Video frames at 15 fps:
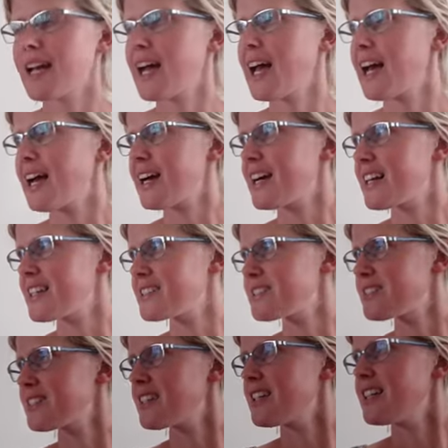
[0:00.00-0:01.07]
And
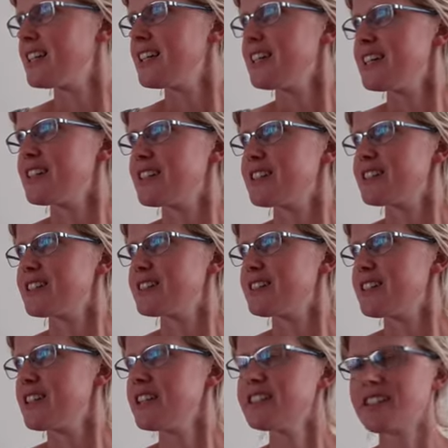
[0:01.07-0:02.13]

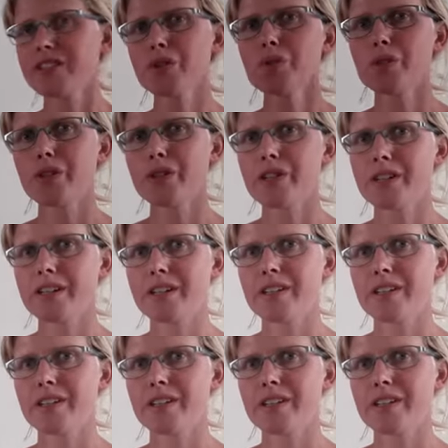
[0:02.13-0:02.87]
it doesn't work